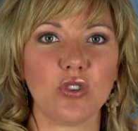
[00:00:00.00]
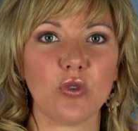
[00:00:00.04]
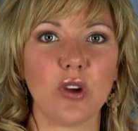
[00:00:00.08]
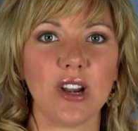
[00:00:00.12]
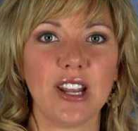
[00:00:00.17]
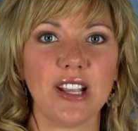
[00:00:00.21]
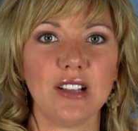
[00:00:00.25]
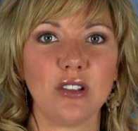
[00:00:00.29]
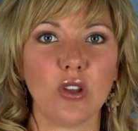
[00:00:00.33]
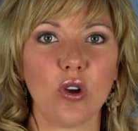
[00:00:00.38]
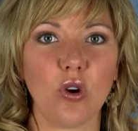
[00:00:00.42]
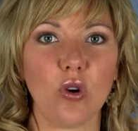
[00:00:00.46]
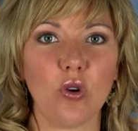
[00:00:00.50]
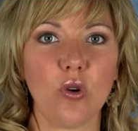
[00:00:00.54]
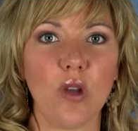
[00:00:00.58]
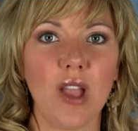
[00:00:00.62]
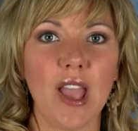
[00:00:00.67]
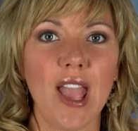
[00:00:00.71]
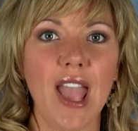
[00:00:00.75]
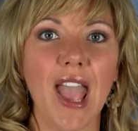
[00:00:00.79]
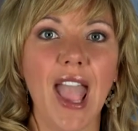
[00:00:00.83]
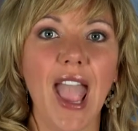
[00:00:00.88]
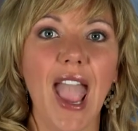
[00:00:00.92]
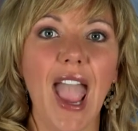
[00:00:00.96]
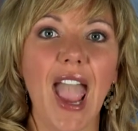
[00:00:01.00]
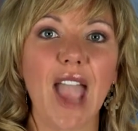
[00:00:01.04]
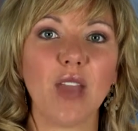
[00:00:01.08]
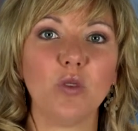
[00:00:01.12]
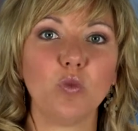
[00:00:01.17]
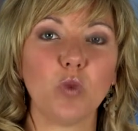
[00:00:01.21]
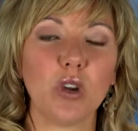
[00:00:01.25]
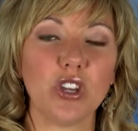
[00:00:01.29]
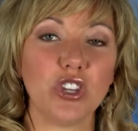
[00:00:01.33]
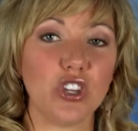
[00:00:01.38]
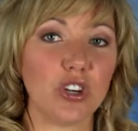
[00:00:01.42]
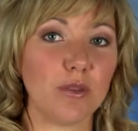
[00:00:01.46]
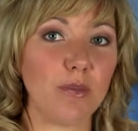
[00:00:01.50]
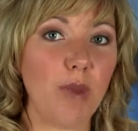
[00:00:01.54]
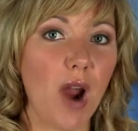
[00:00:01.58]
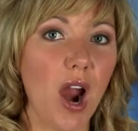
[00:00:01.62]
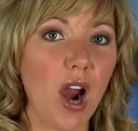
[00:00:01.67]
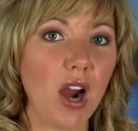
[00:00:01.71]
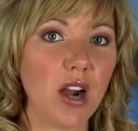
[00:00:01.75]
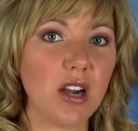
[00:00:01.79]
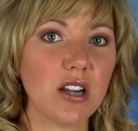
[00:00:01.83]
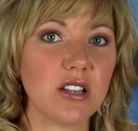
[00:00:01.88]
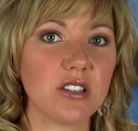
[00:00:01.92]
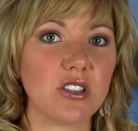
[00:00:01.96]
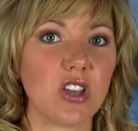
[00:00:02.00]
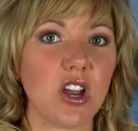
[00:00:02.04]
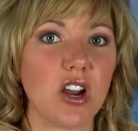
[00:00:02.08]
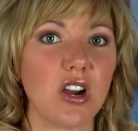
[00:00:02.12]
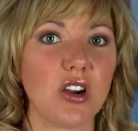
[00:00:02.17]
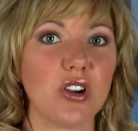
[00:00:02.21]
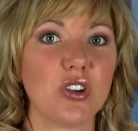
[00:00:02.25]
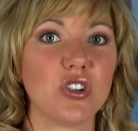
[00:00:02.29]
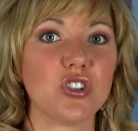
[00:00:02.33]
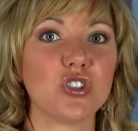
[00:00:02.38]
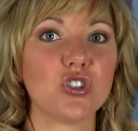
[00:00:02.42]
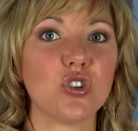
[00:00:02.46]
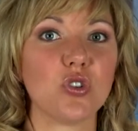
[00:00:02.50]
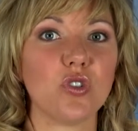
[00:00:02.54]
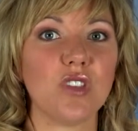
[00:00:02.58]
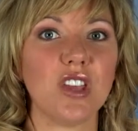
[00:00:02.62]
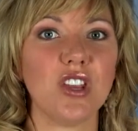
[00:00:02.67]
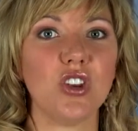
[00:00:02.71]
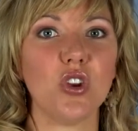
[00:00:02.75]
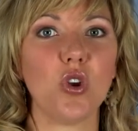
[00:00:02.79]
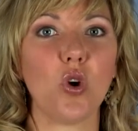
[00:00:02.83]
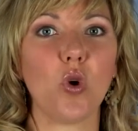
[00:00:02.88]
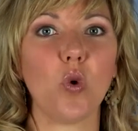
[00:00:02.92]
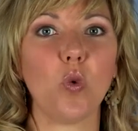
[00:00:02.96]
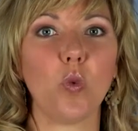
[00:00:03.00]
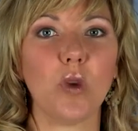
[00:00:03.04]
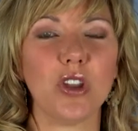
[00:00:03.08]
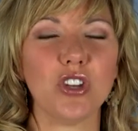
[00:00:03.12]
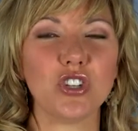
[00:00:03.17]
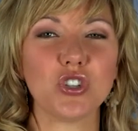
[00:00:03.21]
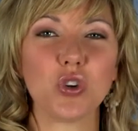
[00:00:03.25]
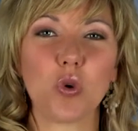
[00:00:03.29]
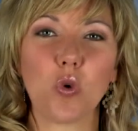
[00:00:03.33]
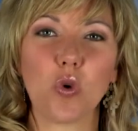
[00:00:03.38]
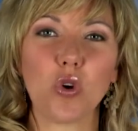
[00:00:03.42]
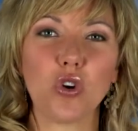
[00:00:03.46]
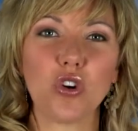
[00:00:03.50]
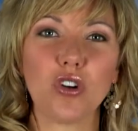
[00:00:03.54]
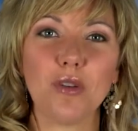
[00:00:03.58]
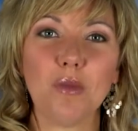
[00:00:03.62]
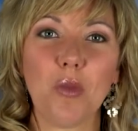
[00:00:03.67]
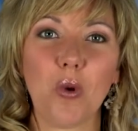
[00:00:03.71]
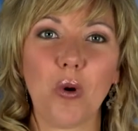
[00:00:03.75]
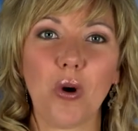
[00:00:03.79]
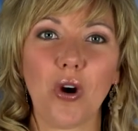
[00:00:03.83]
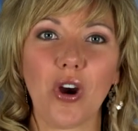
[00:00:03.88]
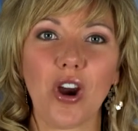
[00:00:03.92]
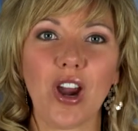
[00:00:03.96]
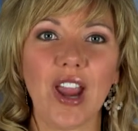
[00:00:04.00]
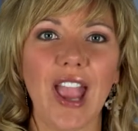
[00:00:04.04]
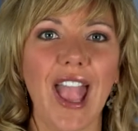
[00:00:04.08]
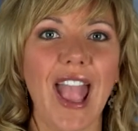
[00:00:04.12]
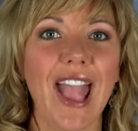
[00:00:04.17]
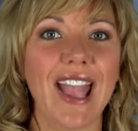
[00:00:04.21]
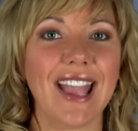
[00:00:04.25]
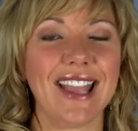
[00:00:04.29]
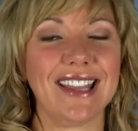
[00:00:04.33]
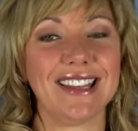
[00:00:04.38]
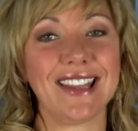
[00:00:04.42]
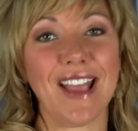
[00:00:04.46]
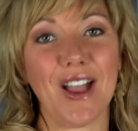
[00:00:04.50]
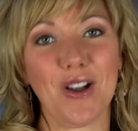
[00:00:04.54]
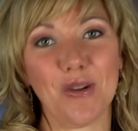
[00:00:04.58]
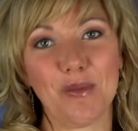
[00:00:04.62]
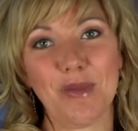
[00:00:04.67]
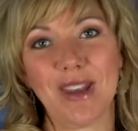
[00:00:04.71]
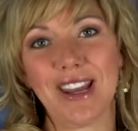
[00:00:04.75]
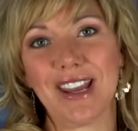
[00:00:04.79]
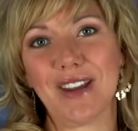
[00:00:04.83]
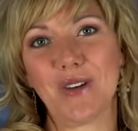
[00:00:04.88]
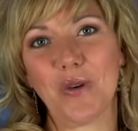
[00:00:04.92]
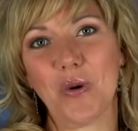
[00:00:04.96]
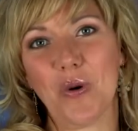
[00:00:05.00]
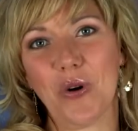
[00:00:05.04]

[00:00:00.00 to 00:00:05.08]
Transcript: are running low, and what your PARs are so they know when to order more and how many to